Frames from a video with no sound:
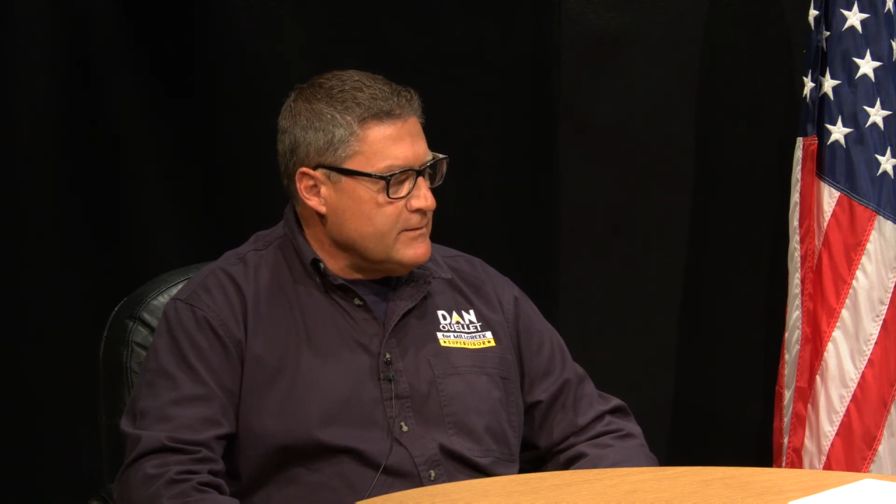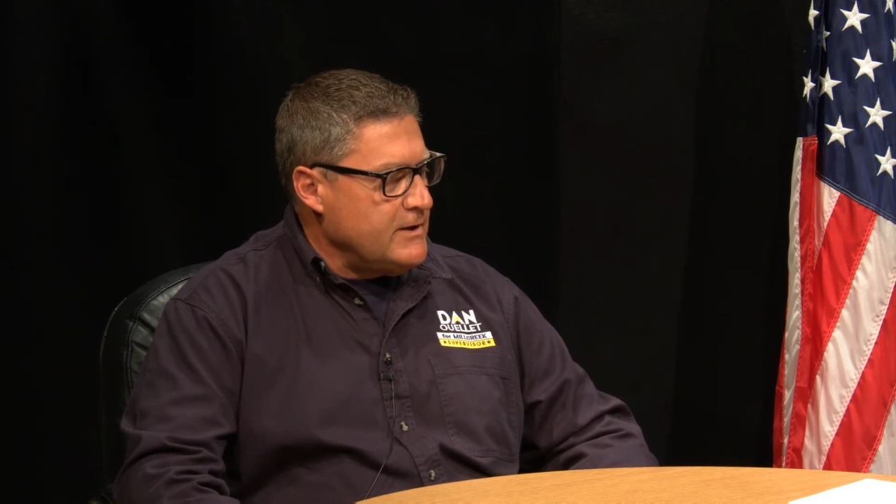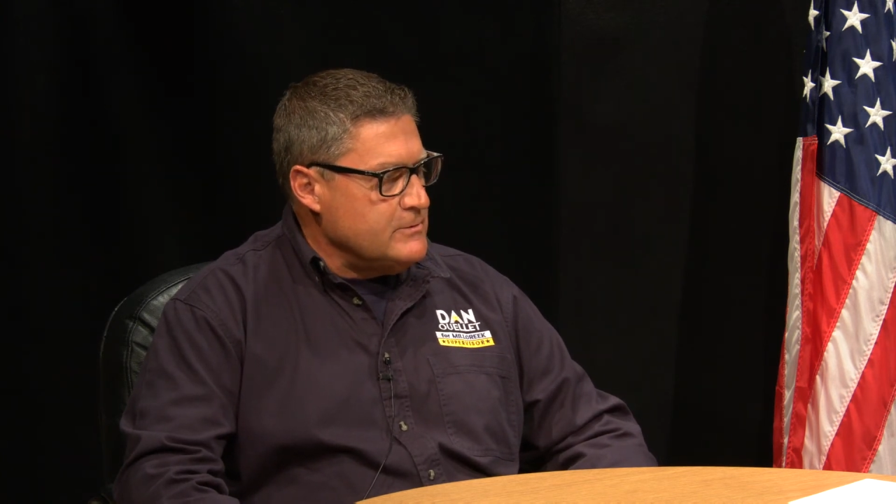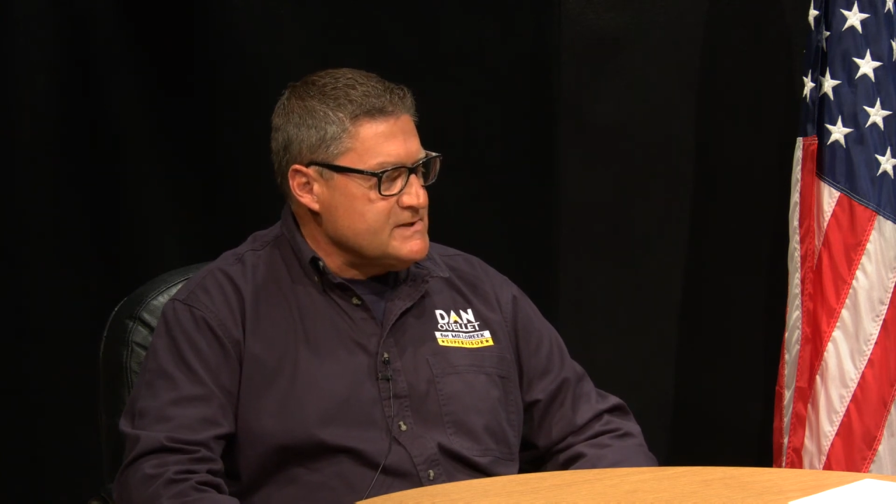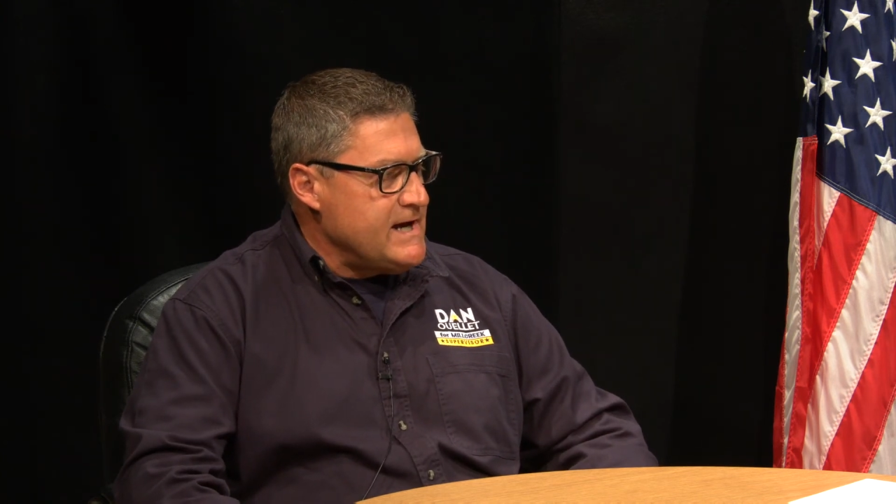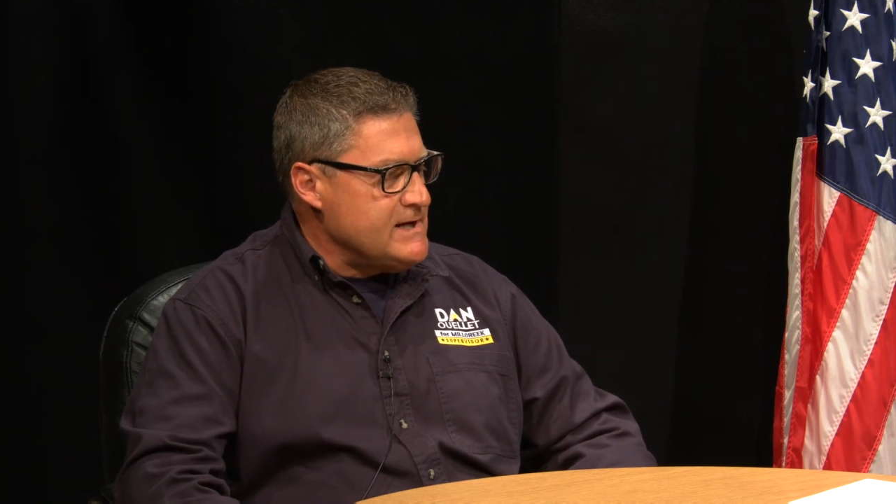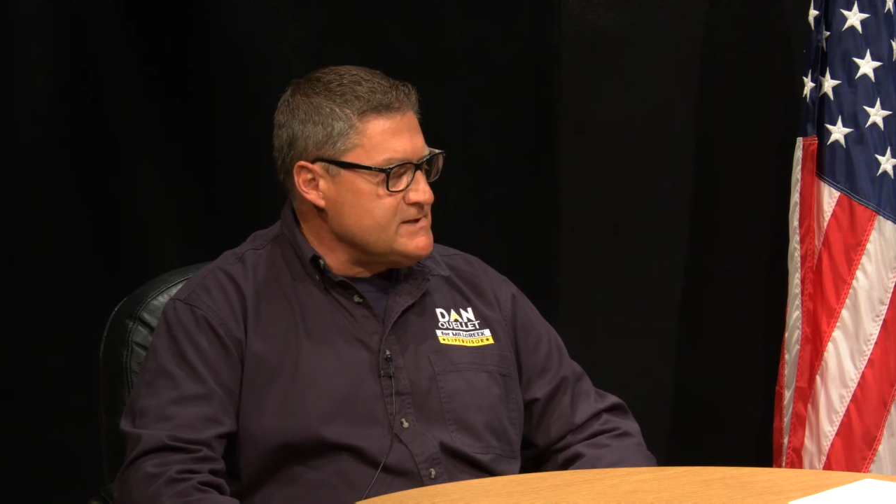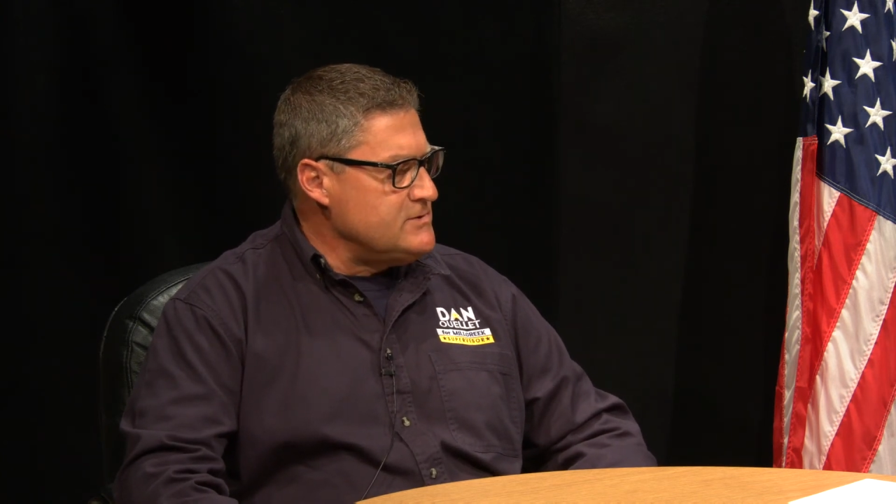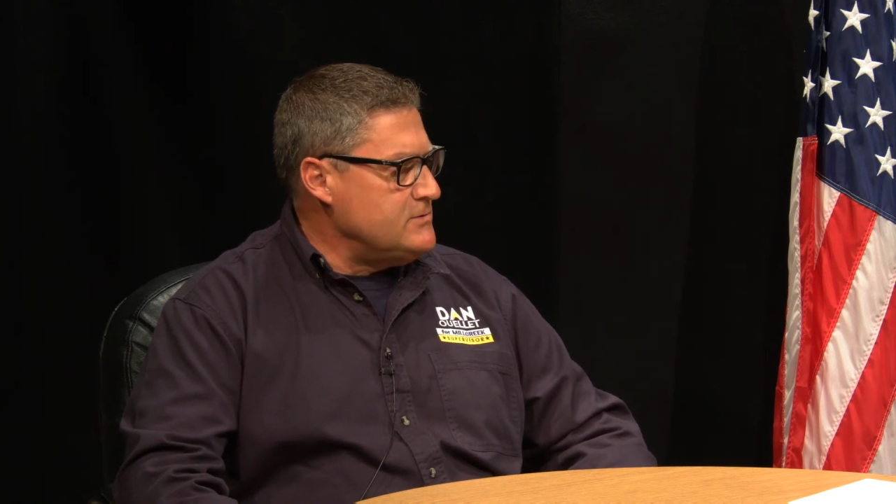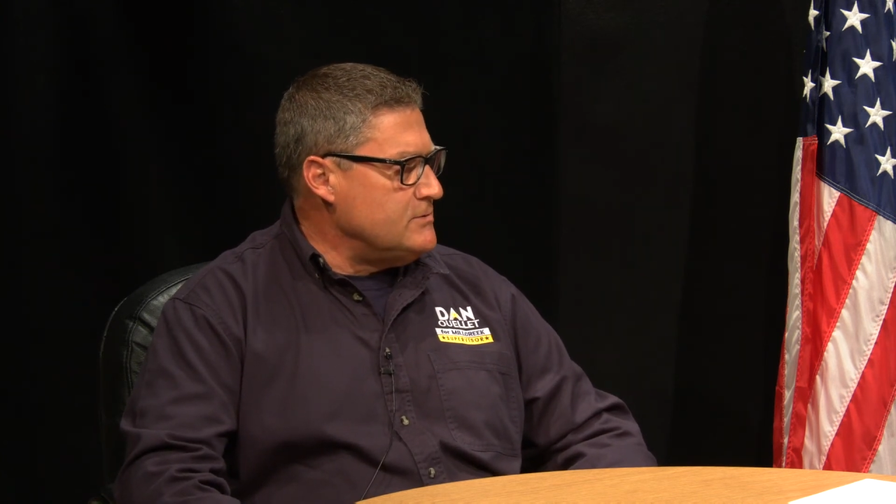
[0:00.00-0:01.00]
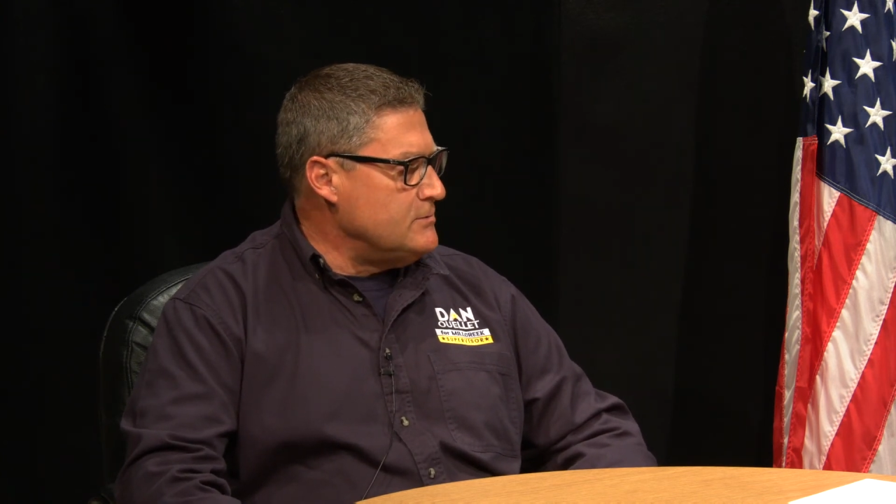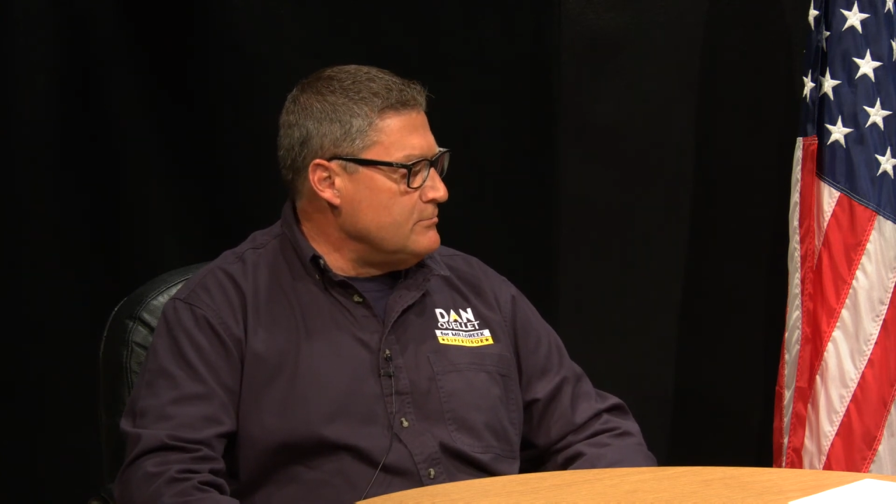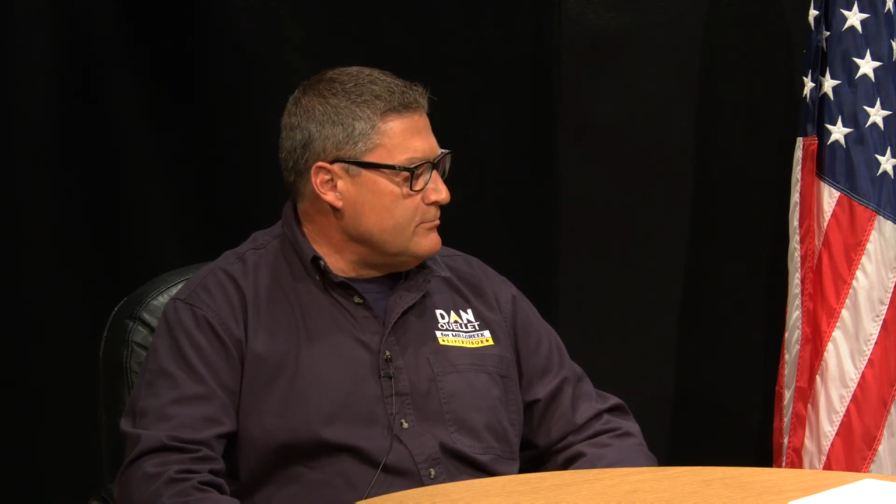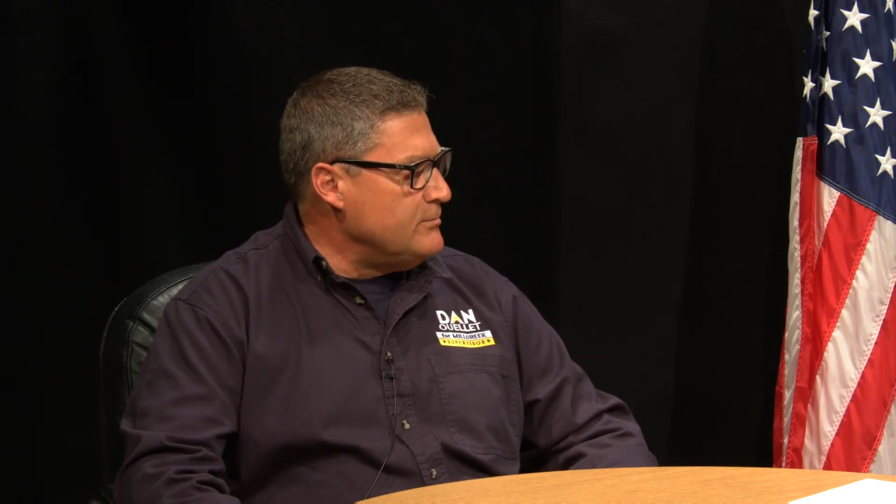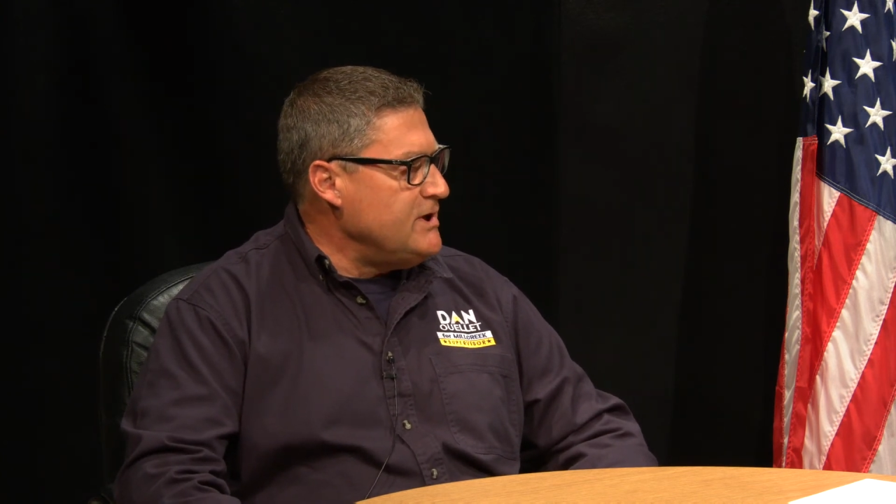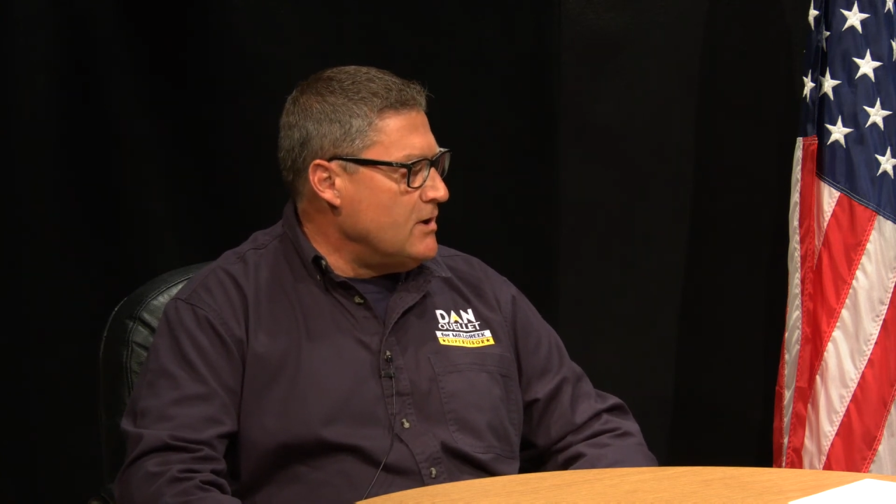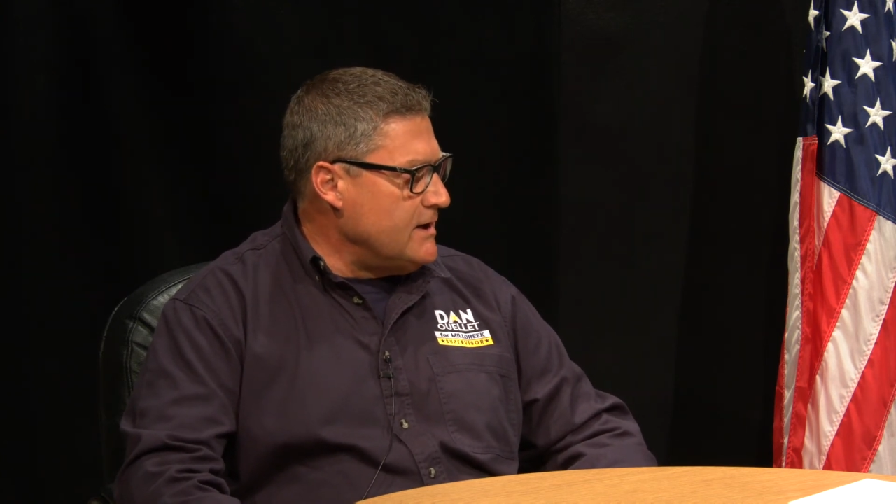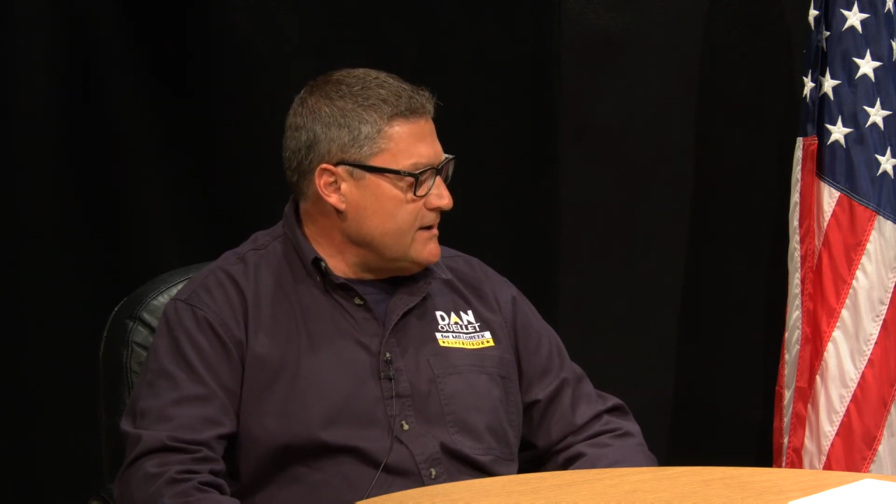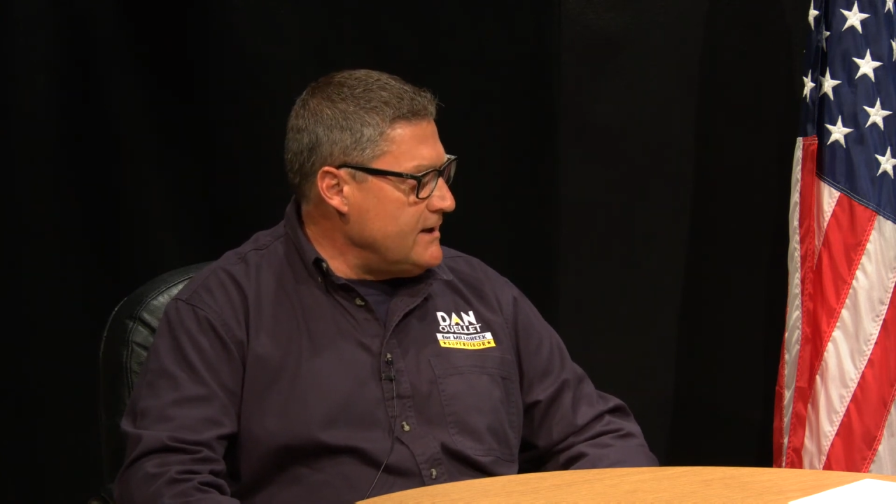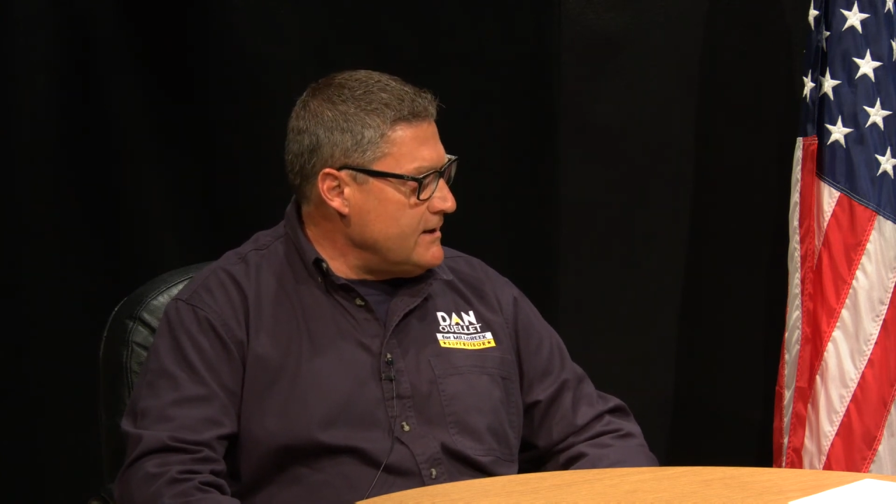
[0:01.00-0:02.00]
I was asked to be
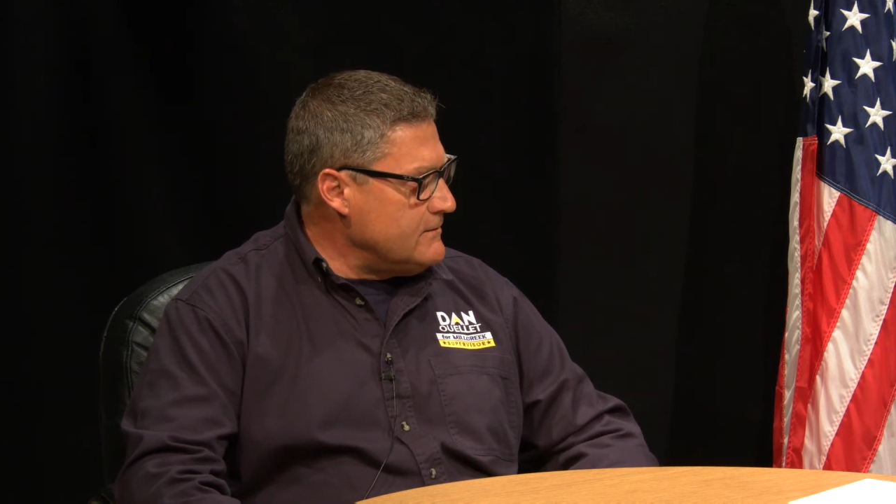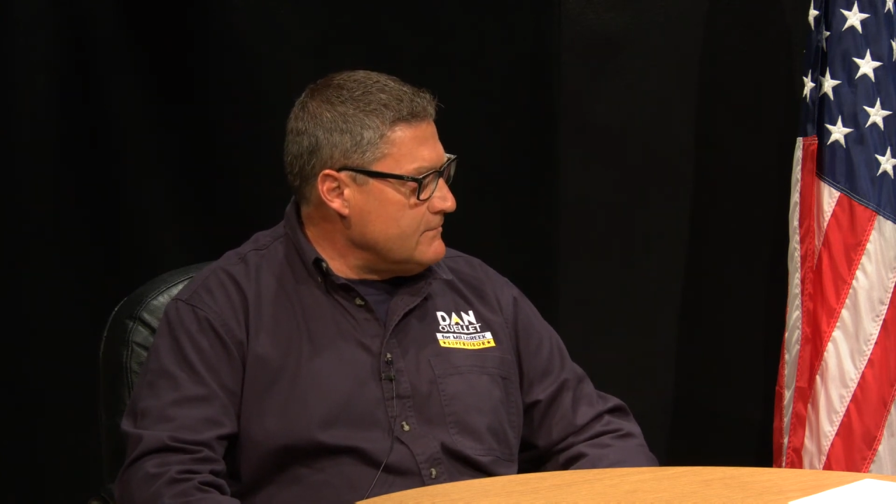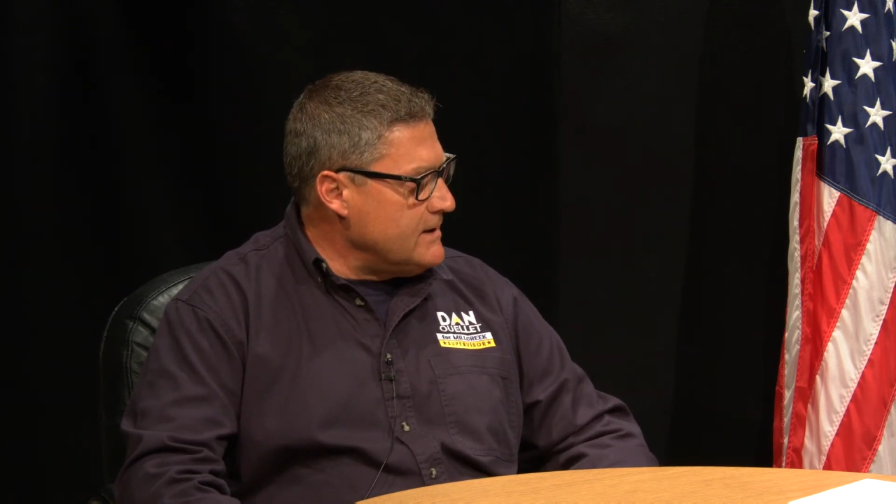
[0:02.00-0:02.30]
on that